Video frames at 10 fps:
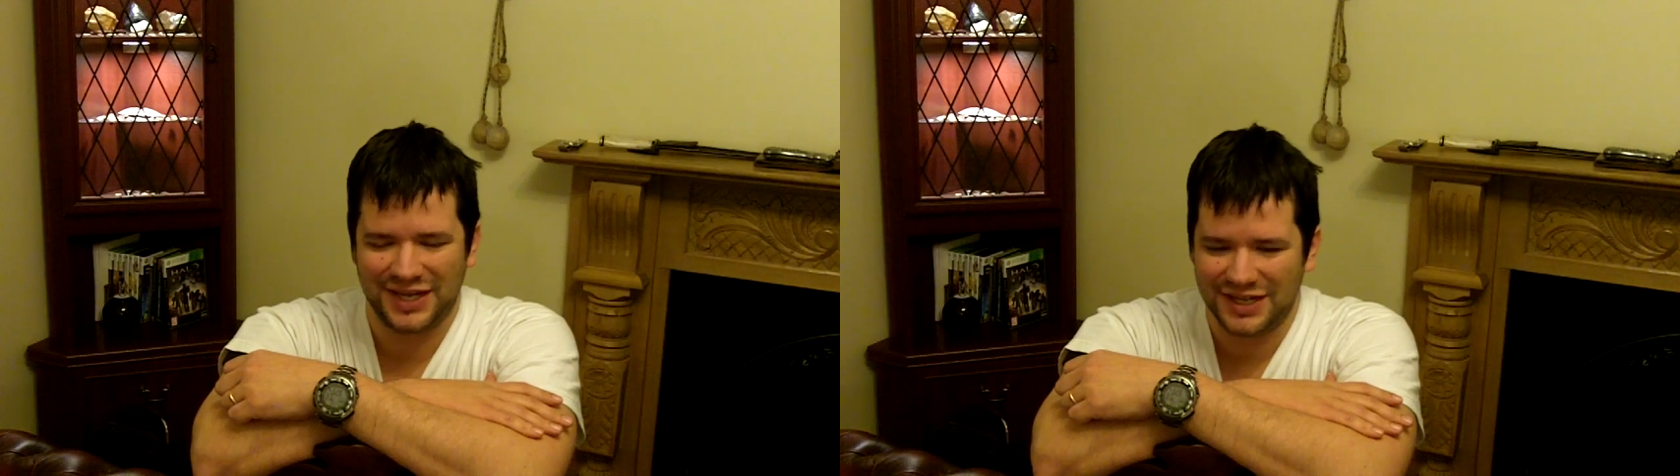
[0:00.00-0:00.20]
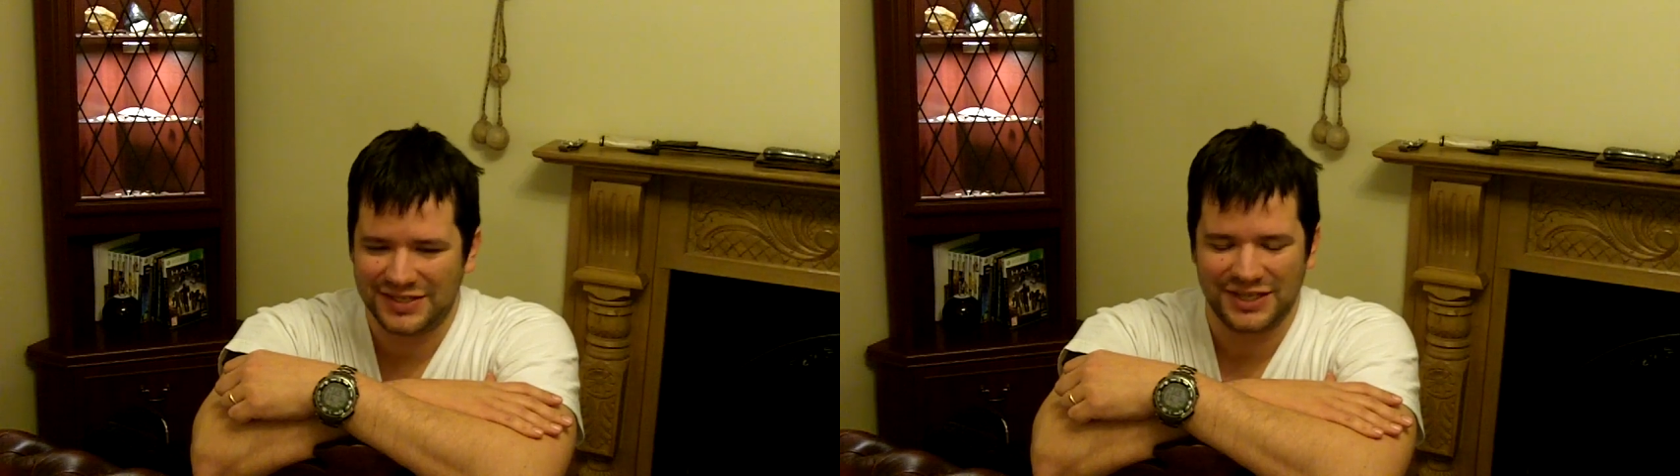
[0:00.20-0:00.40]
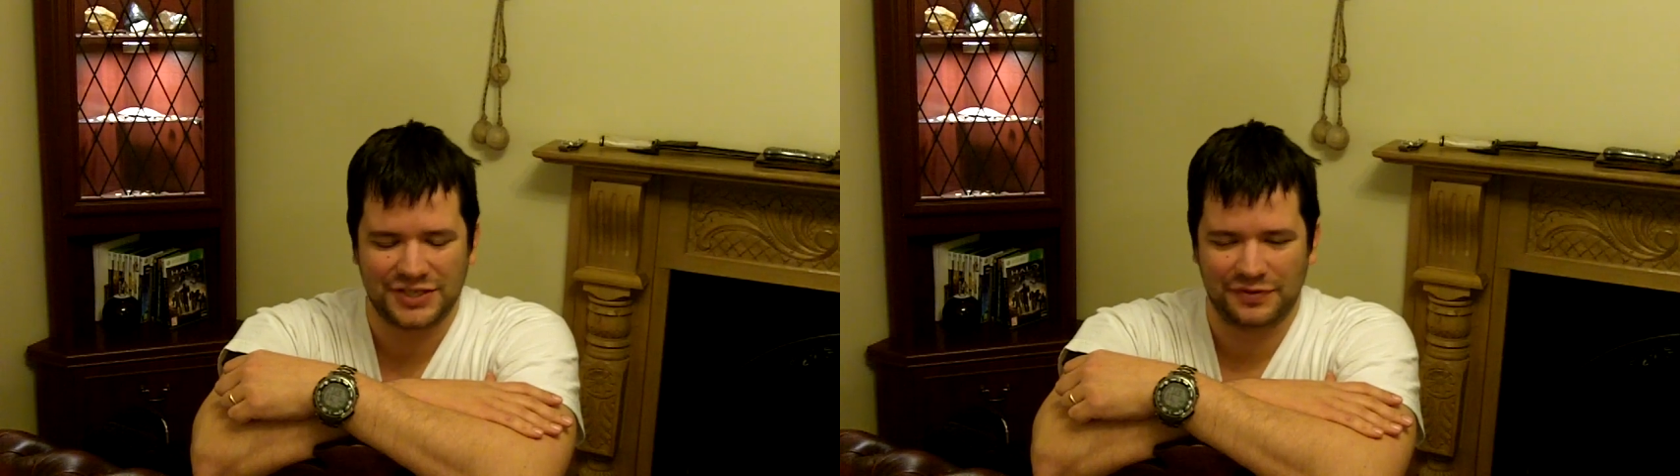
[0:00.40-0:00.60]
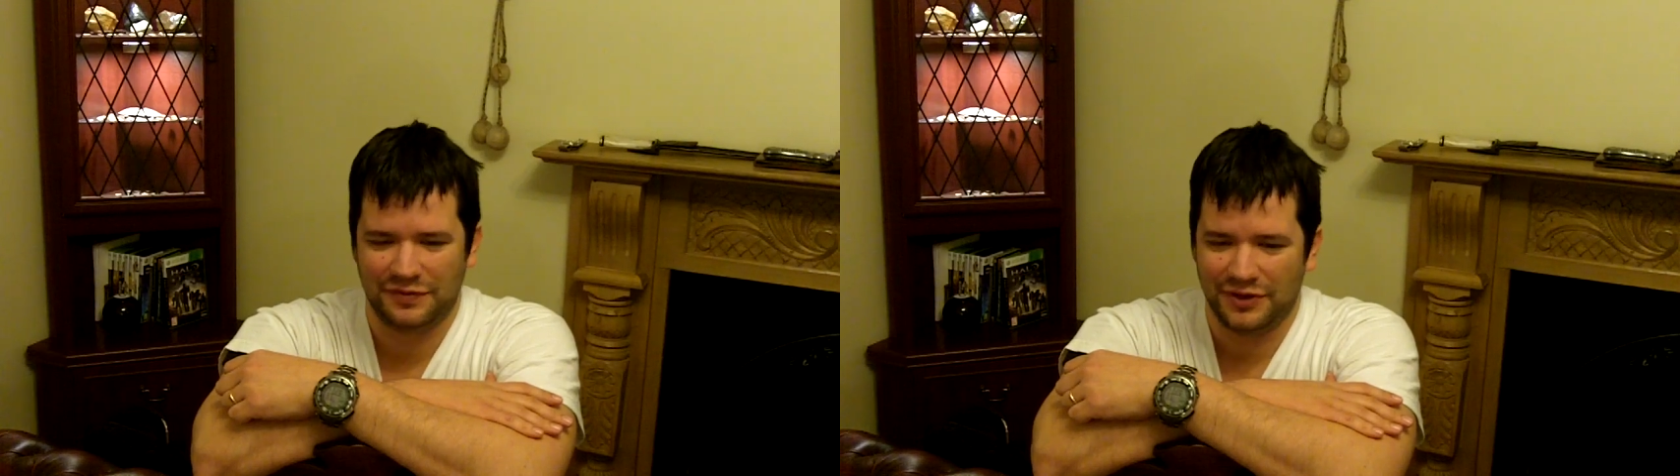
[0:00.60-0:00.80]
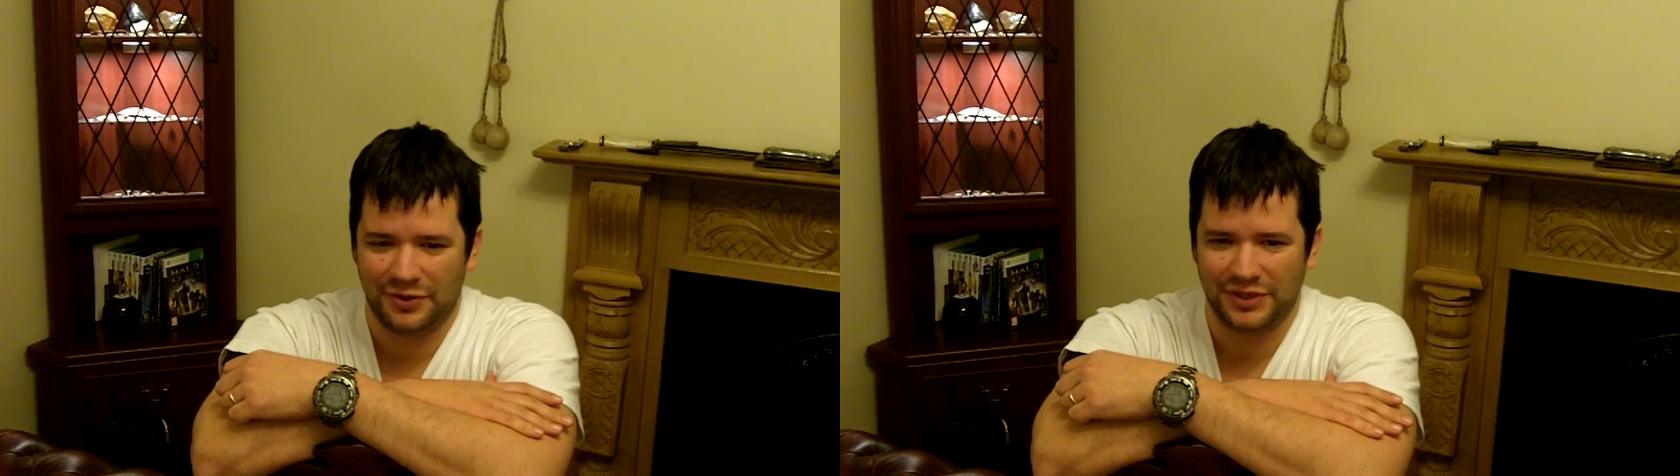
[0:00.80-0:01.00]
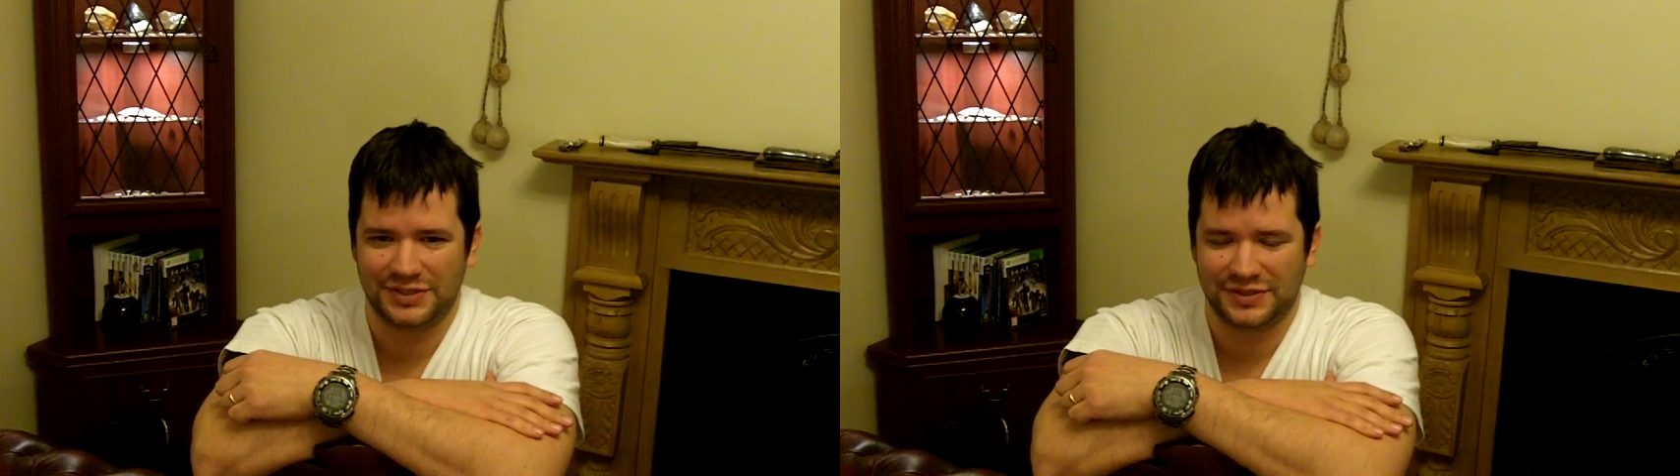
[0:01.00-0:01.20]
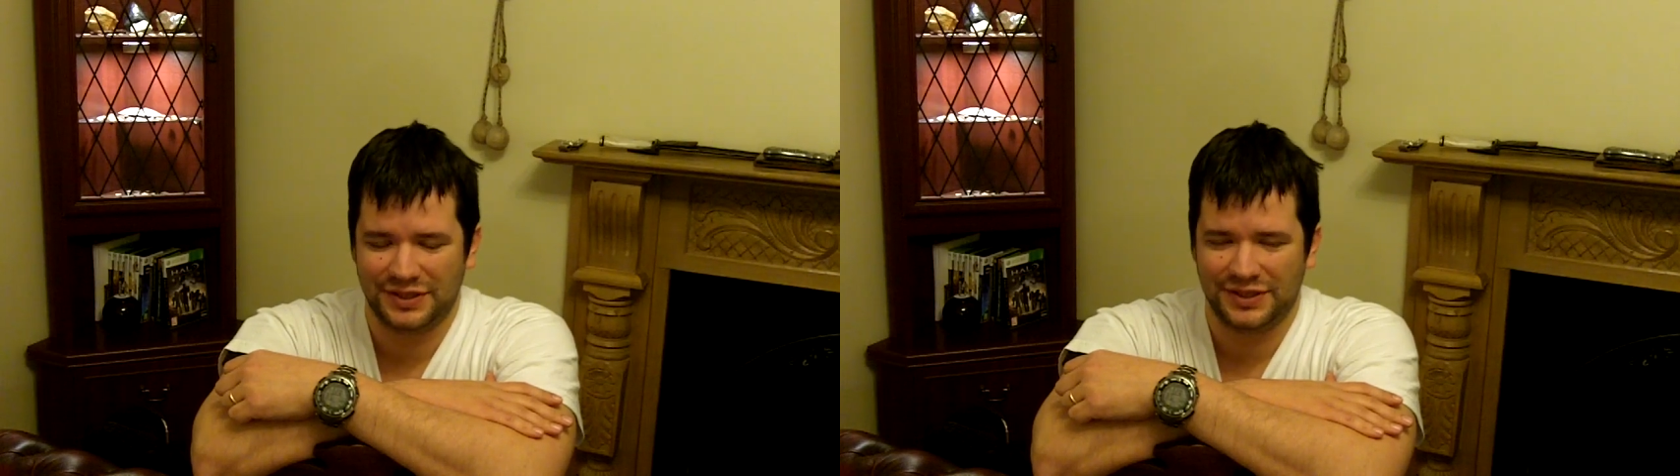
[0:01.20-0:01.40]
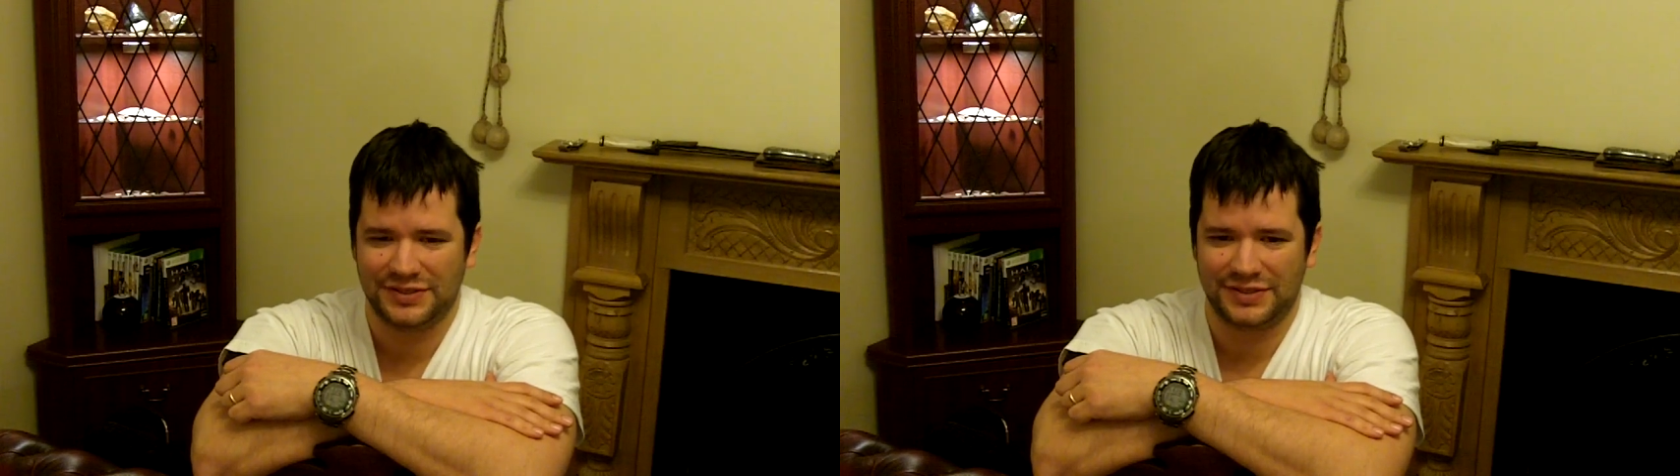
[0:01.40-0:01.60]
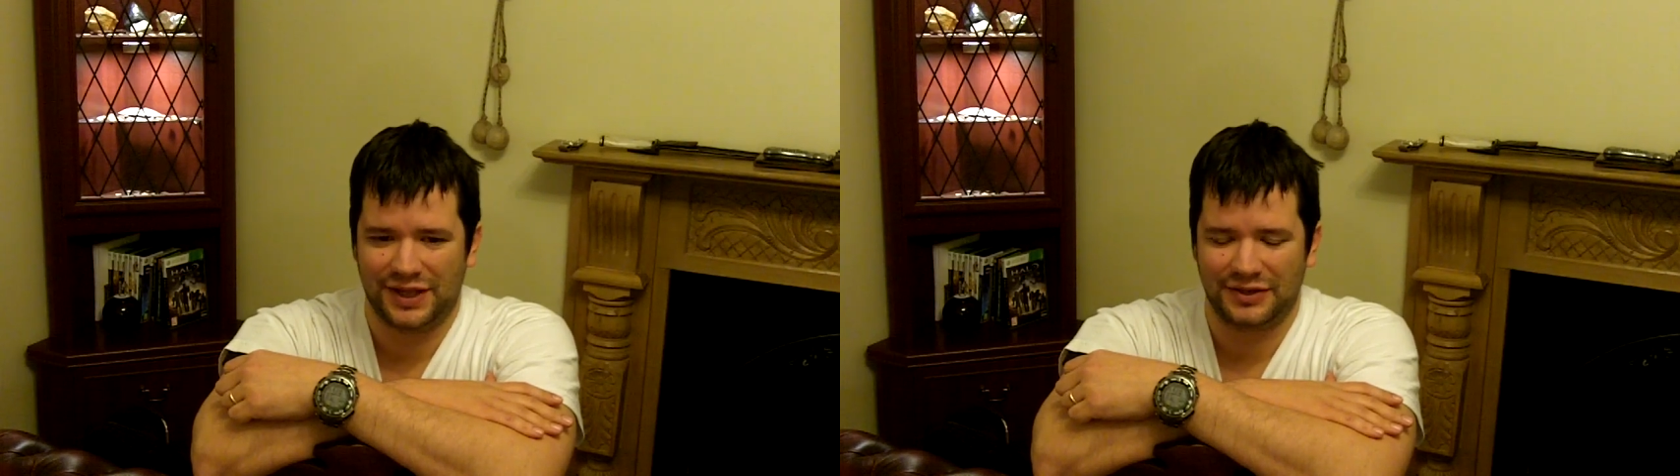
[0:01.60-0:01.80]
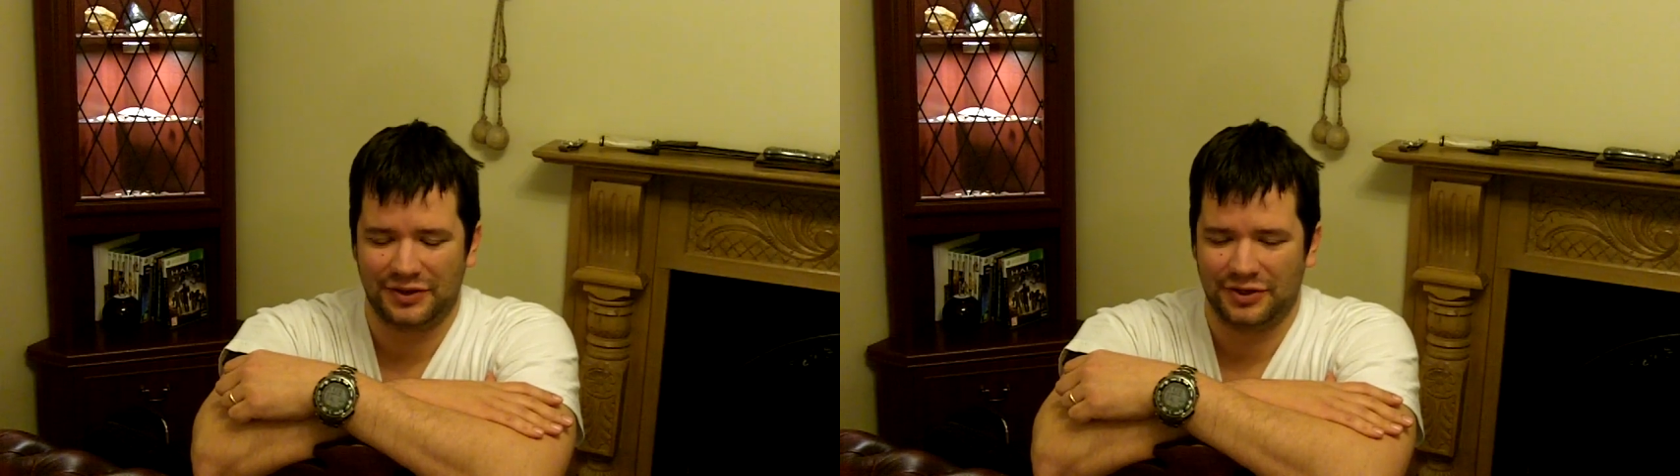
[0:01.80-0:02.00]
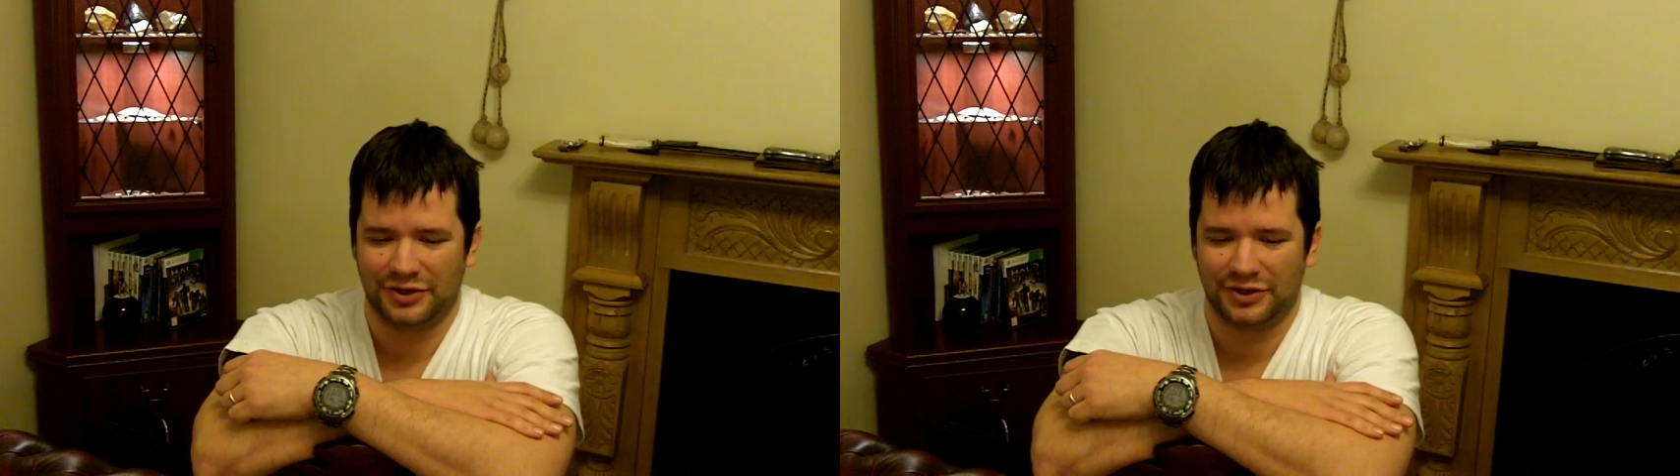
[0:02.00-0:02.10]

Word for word: yes, yes, we've noticed this, that your,